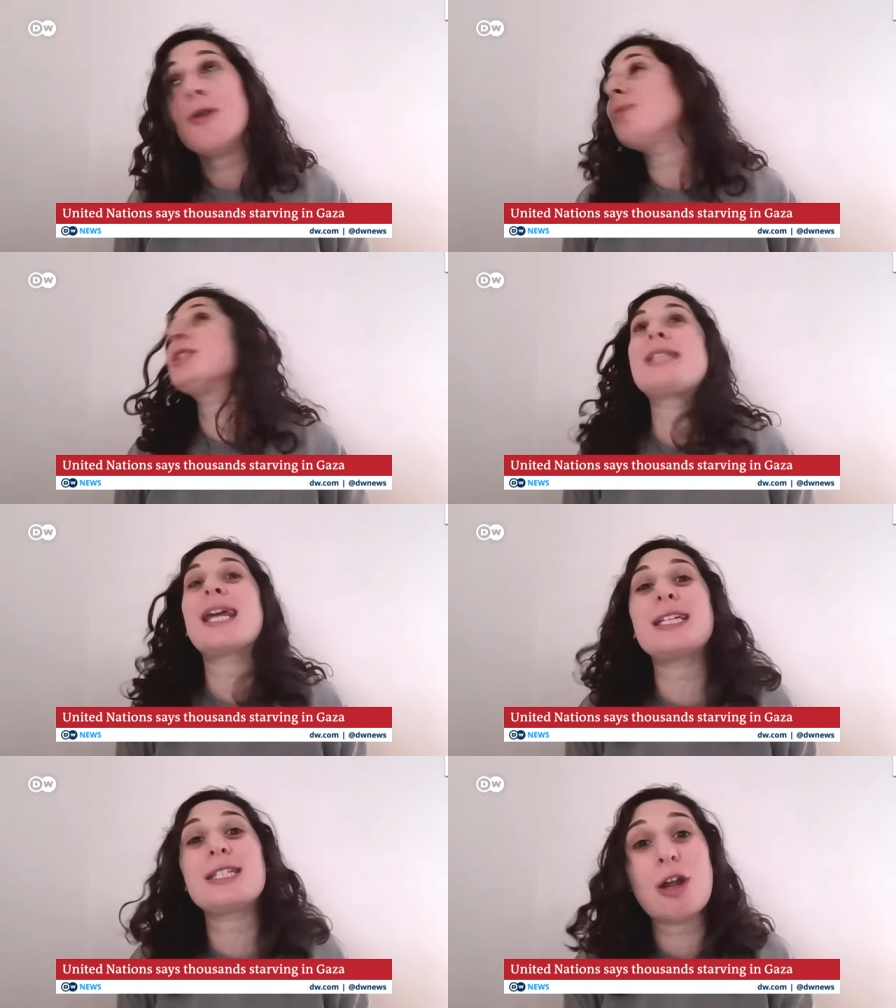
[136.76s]
which is
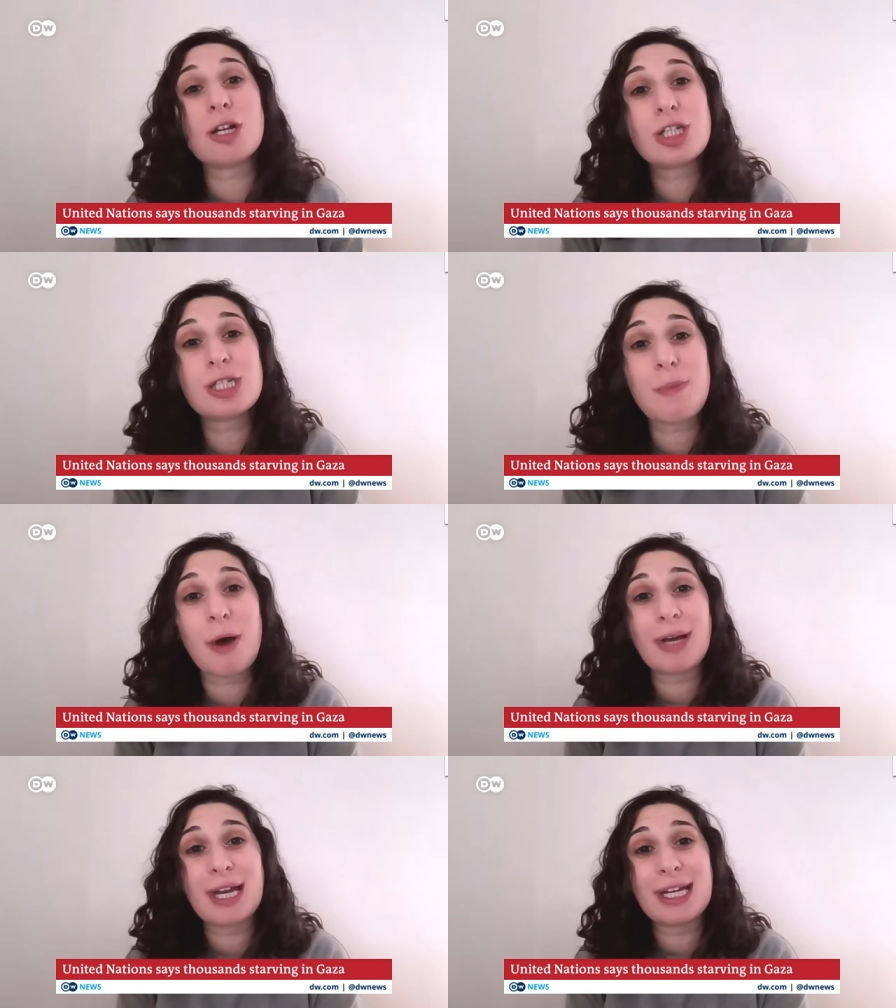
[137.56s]
that it's not just
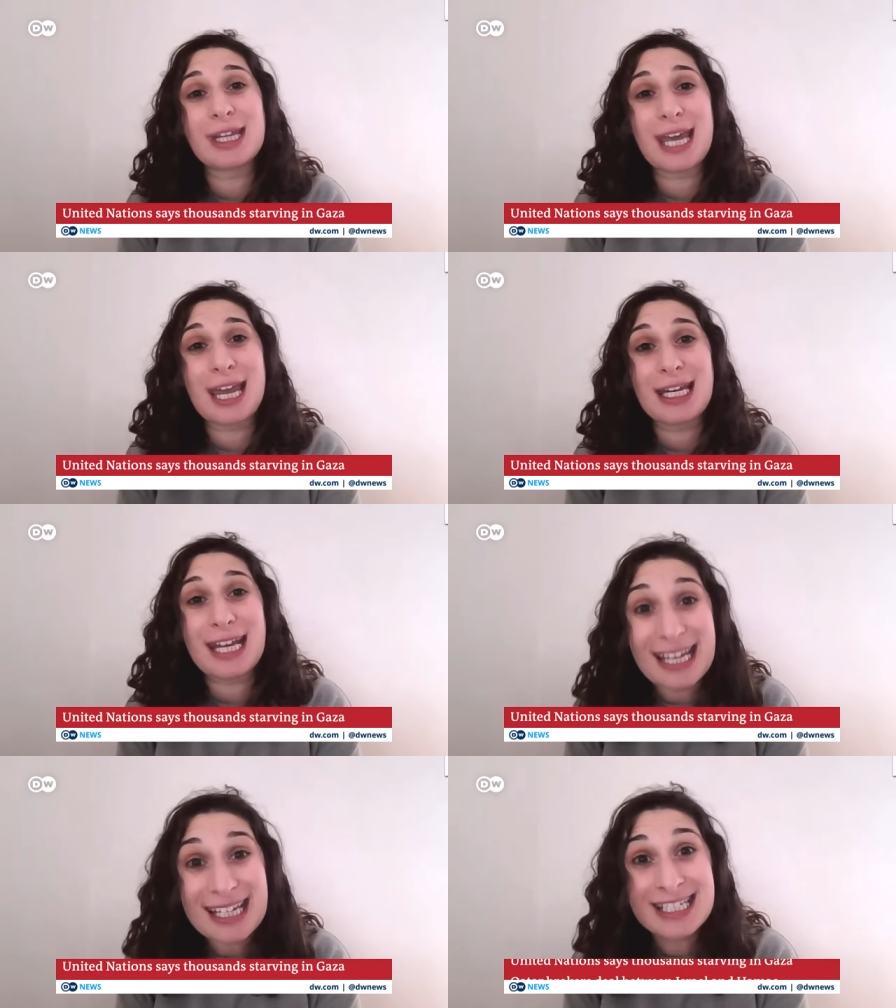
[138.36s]
about getting the aid
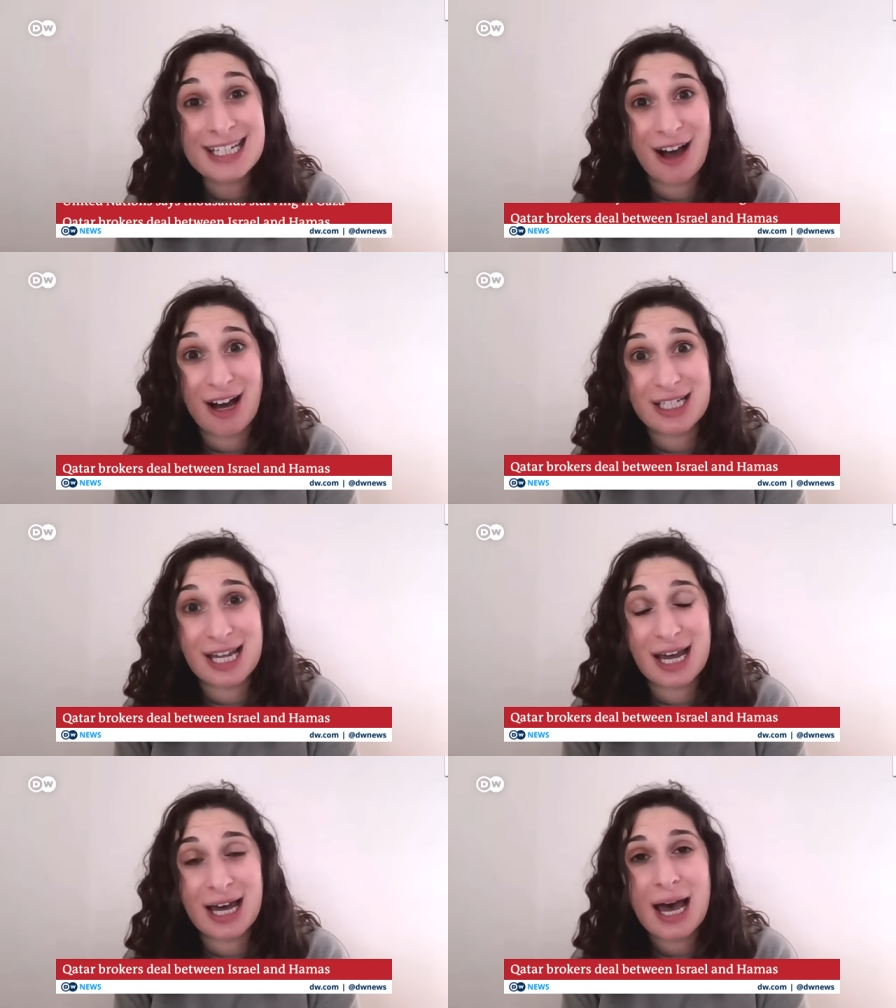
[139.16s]
into
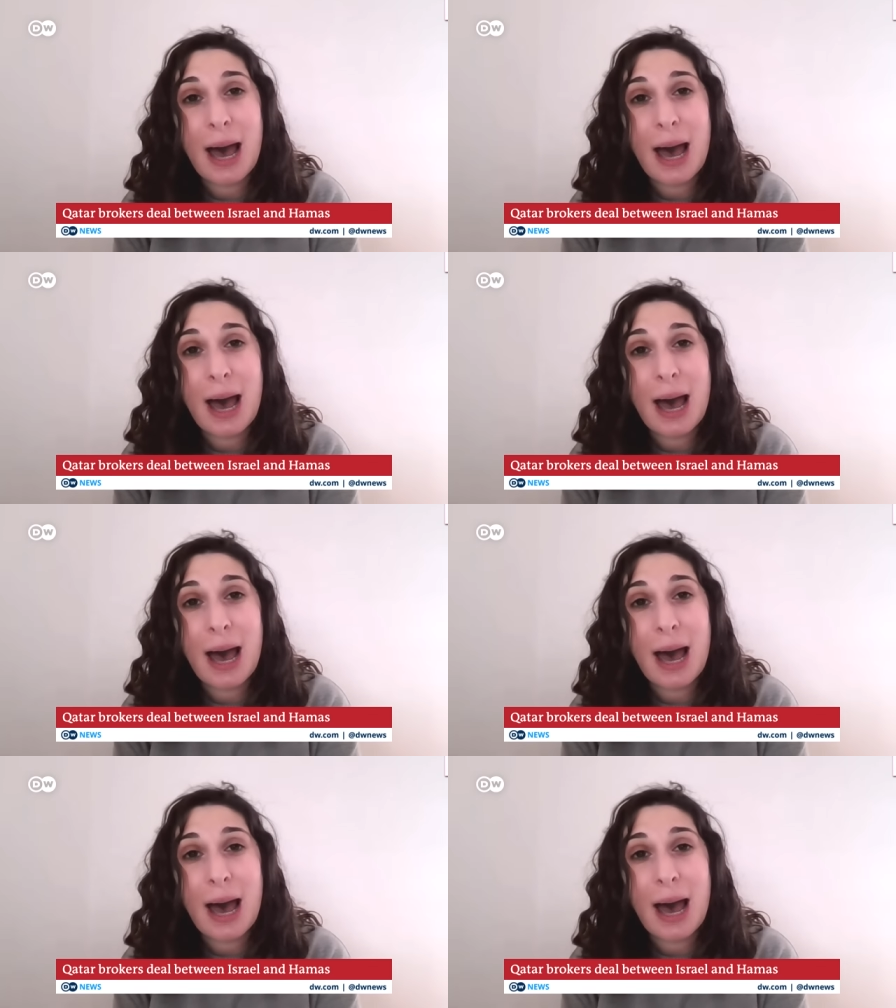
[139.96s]
gaza